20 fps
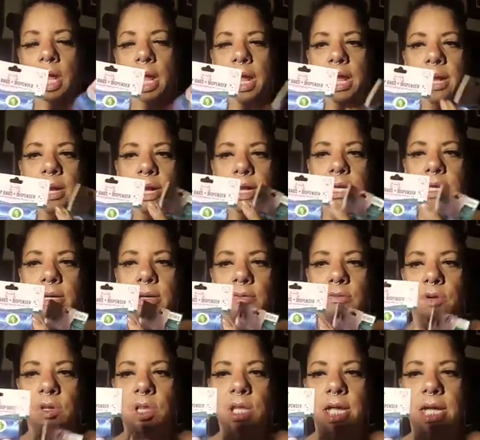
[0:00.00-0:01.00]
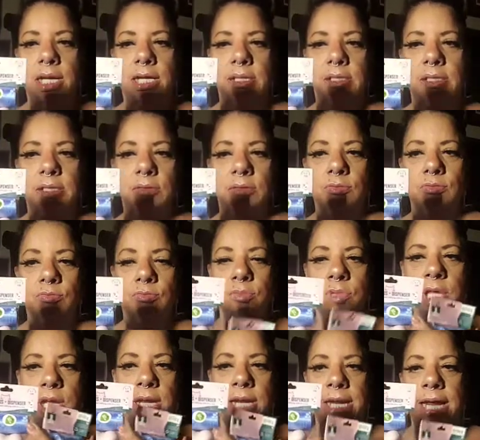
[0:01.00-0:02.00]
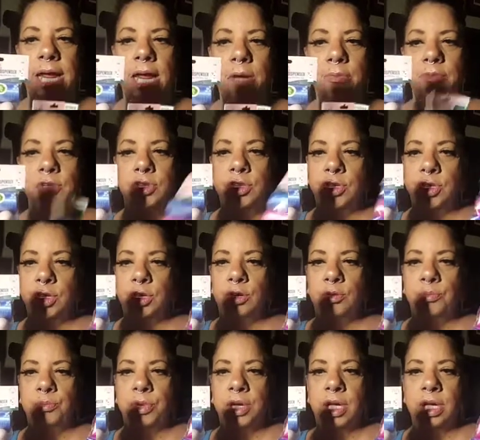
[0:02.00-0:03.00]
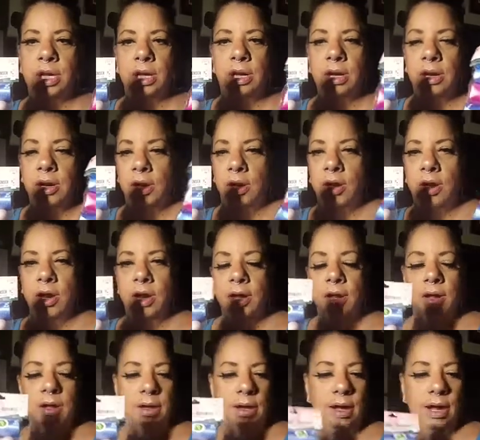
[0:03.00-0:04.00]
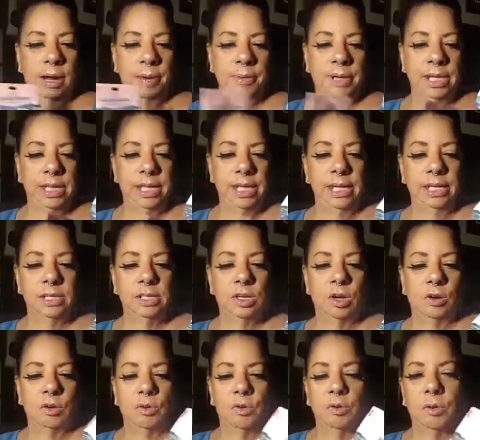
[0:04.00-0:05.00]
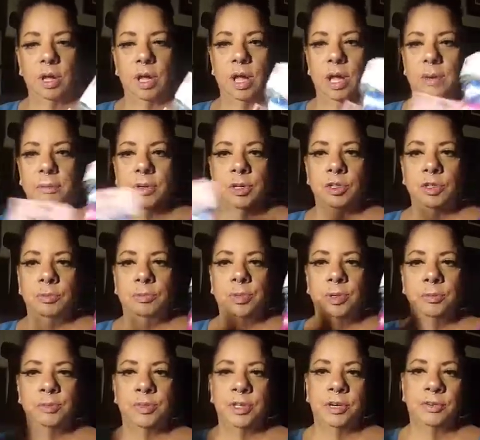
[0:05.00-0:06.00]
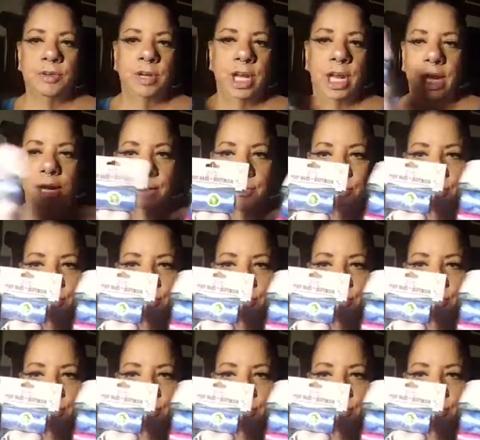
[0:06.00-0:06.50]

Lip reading: And I didn't realize that it came with two, but I mean, these go quick. I mean, she poops every day.